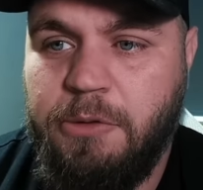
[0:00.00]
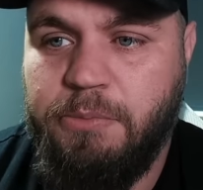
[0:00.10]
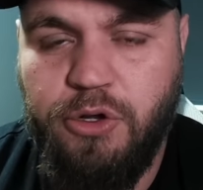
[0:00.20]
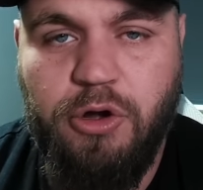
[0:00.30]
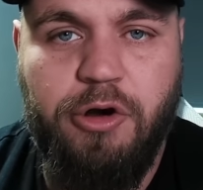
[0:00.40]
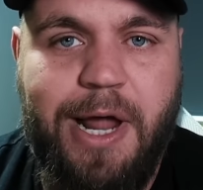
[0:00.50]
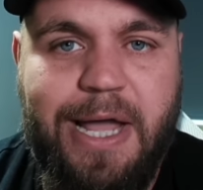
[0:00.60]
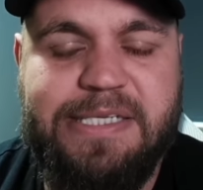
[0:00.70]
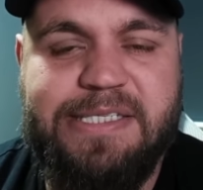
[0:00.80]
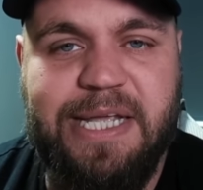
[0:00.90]
But Euro
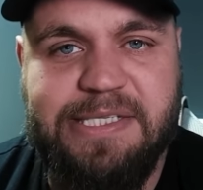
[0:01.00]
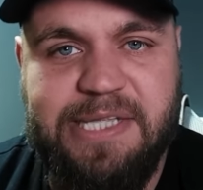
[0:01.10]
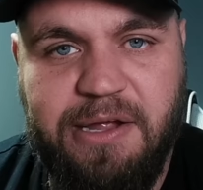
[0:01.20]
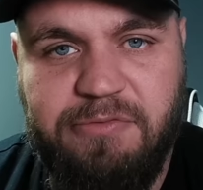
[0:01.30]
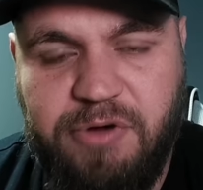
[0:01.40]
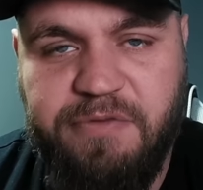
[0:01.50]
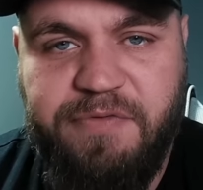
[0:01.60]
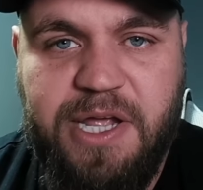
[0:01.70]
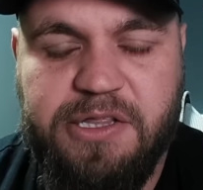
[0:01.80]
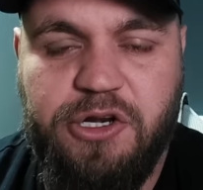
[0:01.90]
96,
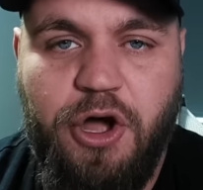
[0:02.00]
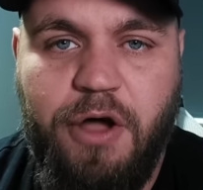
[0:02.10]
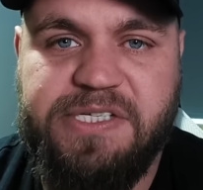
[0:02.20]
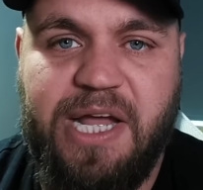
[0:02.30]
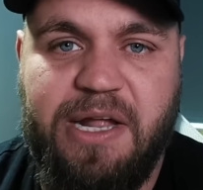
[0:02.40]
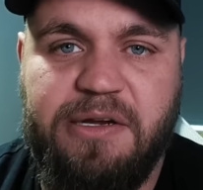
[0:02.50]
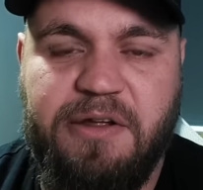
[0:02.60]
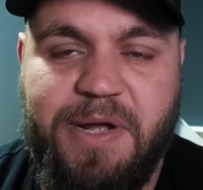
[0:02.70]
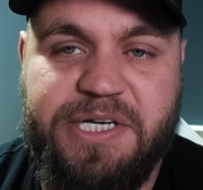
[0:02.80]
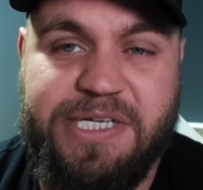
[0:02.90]
renovated the North Stand
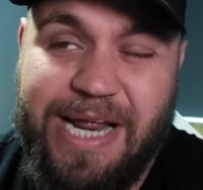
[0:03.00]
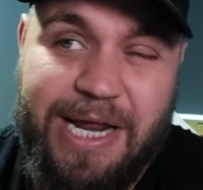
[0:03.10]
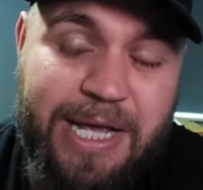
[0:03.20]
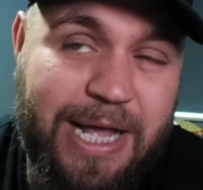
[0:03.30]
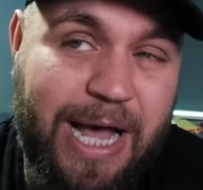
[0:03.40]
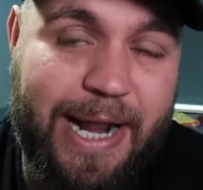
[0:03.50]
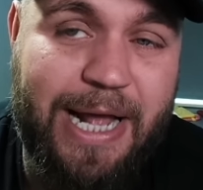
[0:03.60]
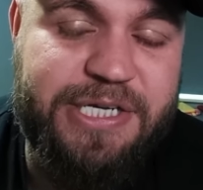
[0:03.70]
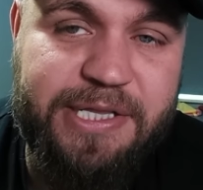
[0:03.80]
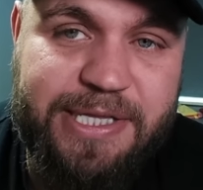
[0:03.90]
of Manchester United. And
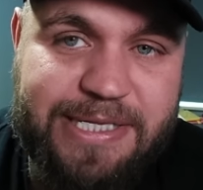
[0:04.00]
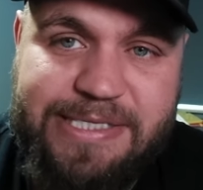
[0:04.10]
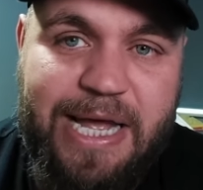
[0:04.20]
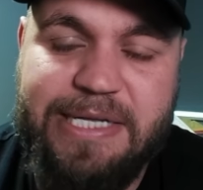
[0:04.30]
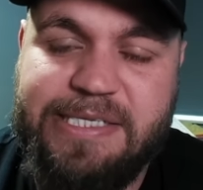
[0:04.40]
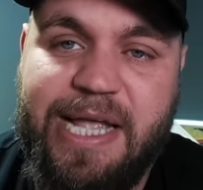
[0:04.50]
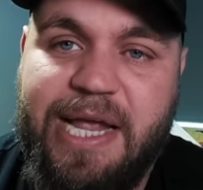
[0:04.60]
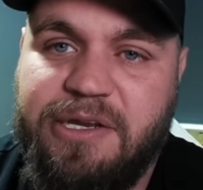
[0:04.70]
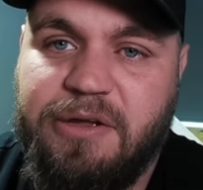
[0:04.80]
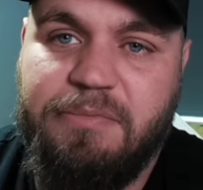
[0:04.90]
actually, the entire
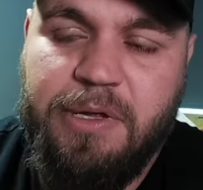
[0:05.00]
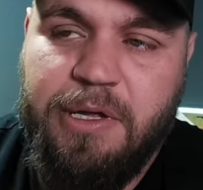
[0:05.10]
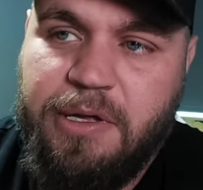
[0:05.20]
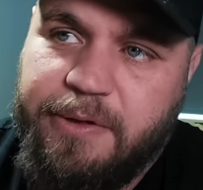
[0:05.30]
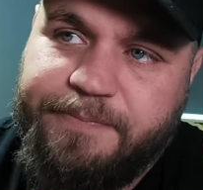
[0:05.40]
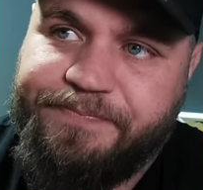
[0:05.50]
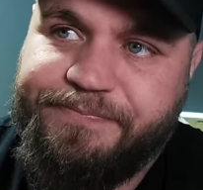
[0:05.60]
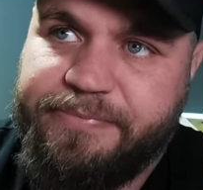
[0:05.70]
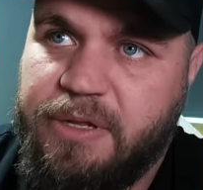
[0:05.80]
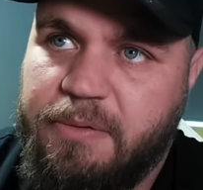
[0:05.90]
stadium
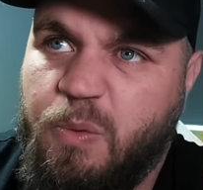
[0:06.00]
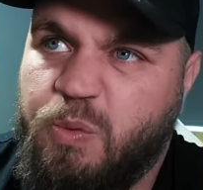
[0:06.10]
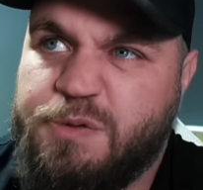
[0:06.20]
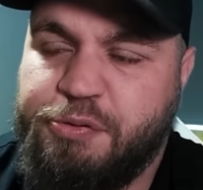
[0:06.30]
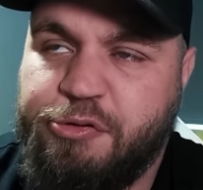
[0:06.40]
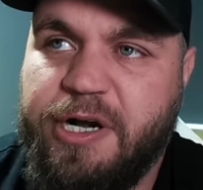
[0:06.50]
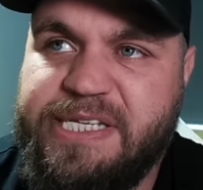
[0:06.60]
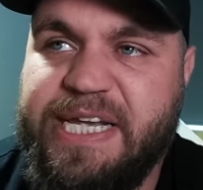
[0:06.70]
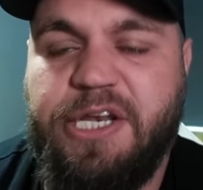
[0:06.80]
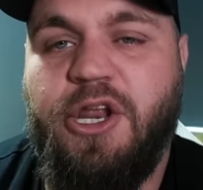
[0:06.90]
was
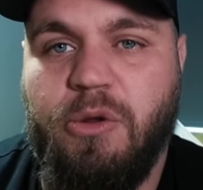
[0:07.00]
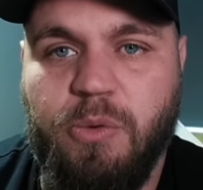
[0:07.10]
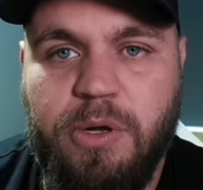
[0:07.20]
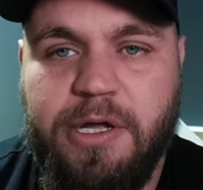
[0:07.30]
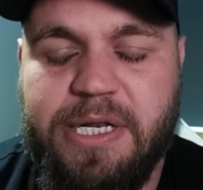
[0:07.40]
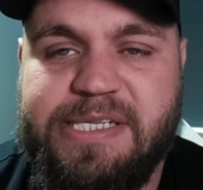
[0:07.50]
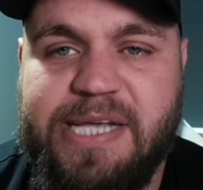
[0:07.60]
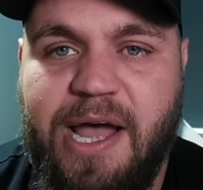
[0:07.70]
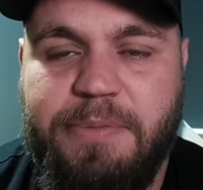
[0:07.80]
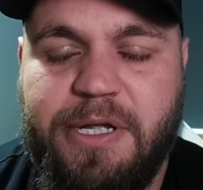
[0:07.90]
pretty new at the
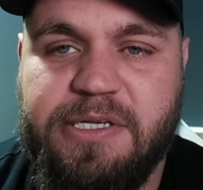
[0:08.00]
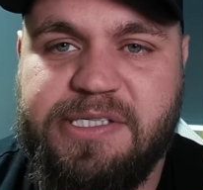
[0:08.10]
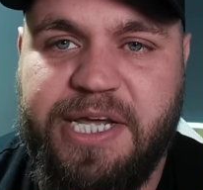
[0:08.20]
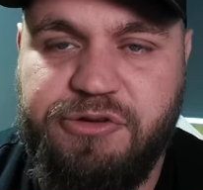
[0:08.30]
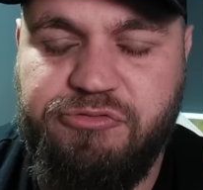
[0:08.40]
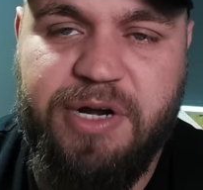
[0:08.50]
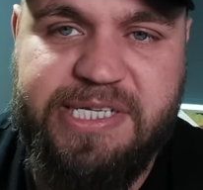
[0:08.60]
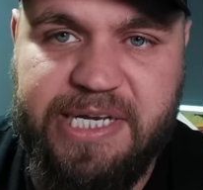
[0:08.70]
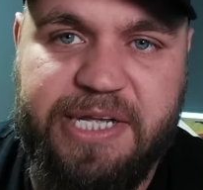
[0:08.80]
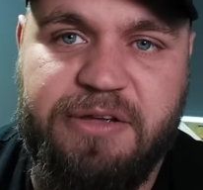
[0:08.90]
time because they
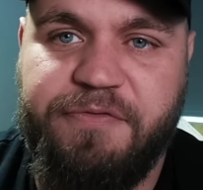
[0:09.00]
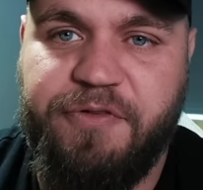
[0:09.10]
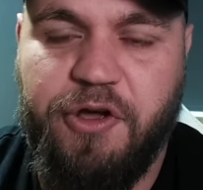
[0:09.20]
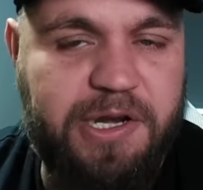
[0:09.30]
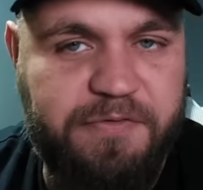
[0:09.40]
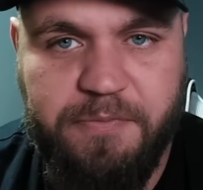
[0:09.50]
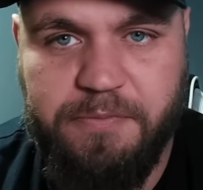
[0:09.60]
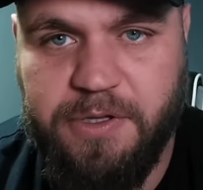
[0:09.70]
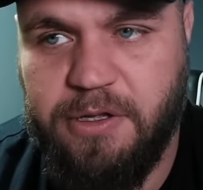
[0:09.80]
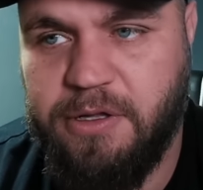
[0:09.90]
recently converted it from
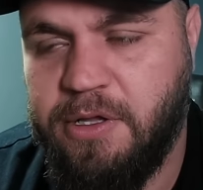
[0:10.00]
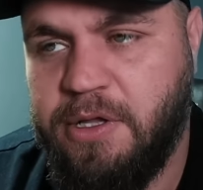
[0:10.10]
the